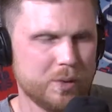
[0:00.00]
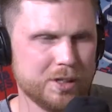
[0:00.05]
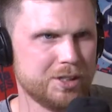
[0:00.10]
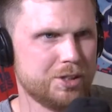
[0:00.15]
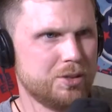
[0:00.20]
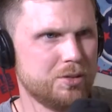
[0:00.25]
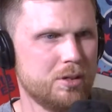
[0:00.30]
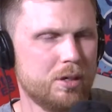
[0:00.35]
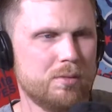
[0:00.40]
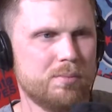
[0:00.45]

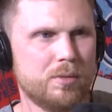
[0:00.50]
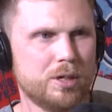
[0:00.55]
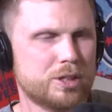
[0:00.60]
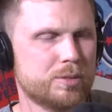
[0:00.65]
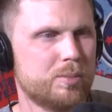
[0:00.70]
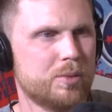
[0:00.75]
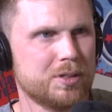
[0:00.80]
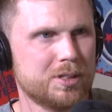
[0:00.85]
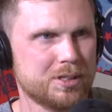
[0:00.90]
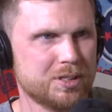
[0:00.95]
whiz. You know
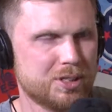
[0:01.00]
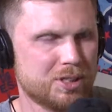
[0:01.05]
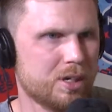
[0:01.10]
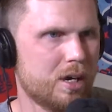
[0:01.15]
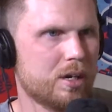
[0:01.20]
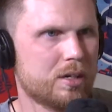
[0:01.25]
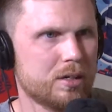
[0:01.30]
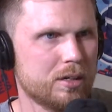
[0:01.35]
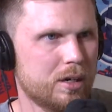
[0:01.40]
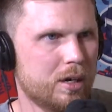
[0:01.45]
much more than
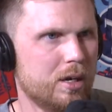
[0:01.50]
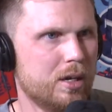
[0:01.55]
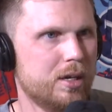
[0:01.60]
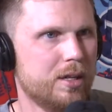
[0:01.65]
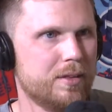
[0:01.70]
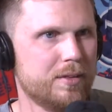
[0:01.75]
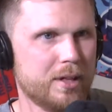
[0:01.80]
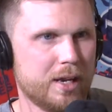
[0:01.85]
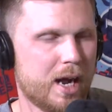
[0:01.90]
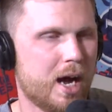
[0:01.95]
soccer
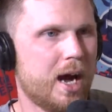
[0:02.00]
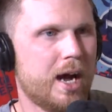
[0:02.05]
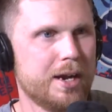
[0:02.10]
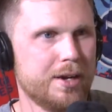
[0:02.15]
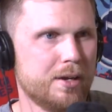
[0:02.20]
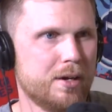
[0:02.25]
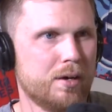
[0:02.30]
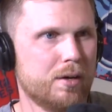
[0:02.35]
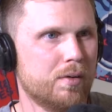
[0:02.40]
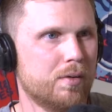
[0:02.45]
than I
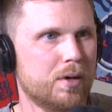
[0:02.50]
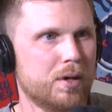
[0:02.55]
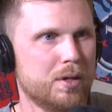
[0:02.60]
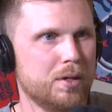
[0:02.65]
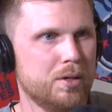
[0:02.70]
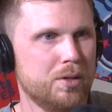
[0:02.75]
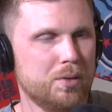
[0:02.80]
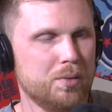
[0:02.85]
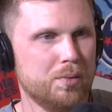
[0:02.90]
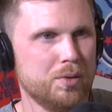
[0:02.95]
know.
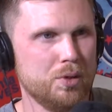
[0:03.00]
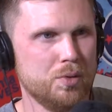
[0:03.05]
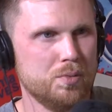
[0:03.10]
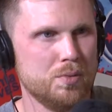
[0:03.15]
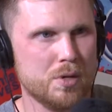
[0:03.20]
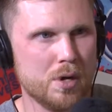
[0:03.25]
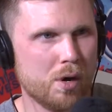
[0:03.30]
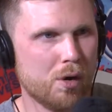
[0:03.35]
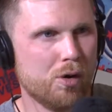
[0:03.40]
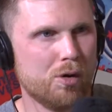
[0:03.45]
You
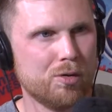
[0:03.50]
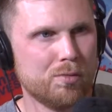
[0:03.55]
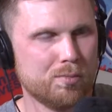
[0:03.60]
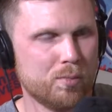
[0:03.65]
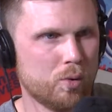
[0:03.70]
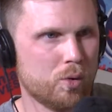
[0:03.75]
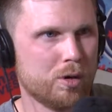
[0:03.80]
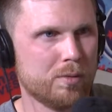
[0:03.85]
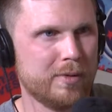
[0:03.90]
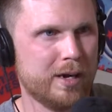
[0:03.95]
know
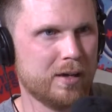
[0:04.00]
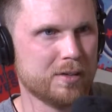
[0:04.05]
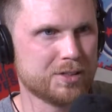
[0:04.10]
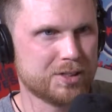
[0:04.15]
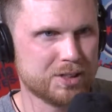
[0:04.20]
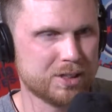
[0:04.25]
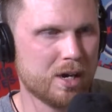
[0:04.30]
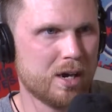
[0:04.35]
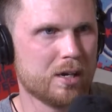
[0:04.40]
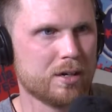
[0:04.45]
more about
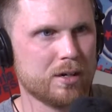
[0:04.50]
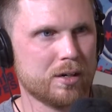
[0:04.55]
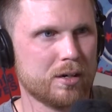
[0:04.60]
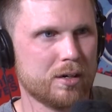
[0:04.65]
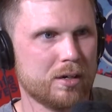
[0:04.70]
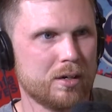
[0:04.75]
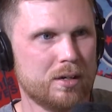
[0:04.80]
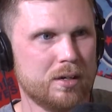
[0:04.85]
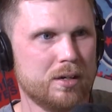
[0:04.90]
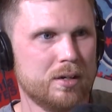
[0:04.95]

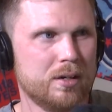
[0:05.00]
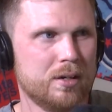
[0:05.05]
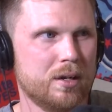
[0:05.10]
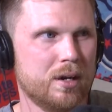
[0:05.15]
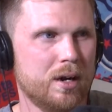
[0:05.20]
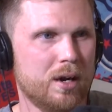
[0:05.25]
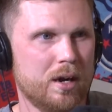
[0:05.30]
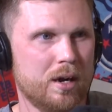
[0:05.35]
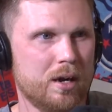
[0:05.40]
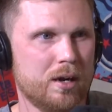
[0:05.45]
soccer
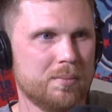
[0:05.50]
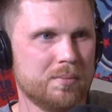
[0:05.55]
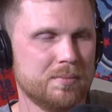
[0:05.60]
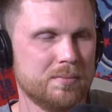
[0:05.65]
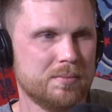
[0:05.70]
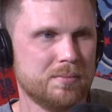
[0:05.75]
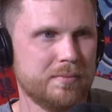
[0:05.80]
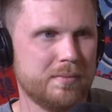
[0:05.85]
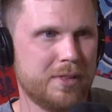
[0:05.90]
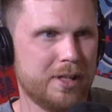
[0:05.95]

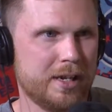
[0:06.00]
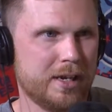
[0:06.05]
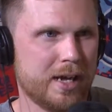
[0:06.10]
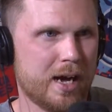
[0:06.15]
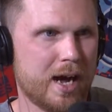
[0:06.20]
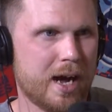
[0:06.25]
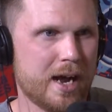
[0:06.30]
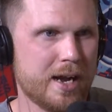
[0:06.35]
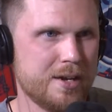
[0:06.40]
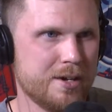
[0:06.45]
than
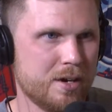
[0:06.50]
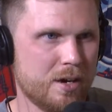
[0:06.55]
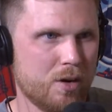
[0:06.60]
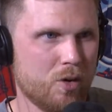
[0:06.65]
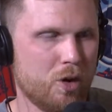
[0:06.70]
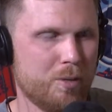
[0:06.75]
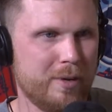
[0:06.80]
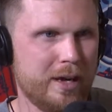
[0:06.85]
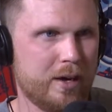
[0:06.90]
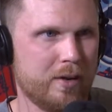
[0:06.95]
I
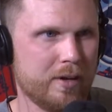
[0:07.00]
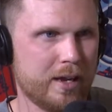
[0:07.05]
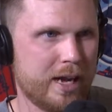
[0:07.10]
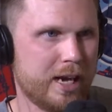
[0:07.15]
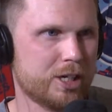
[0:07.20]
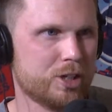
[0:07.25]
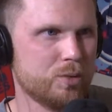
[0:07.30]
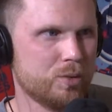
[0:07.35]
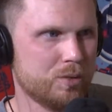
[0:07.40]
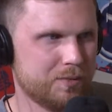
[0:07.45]
know about
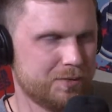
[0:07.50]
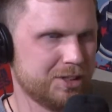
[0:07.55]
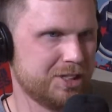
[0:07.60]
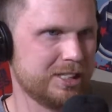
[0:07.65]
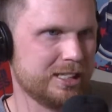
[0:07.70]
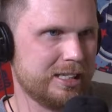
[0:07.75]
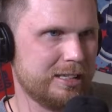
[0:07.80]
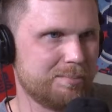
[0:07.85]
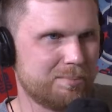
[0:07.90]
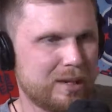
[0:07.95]
actual
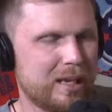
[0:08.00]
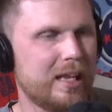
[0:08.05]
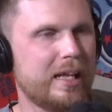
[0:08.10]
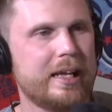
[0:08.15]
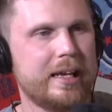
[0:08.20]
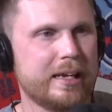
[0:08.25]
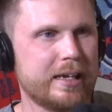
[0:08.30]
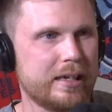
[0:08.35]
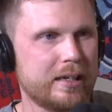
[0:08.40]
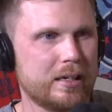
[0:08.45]
physically
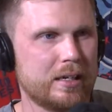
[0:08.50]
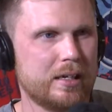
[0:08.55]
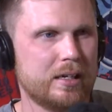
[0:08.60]
playing it.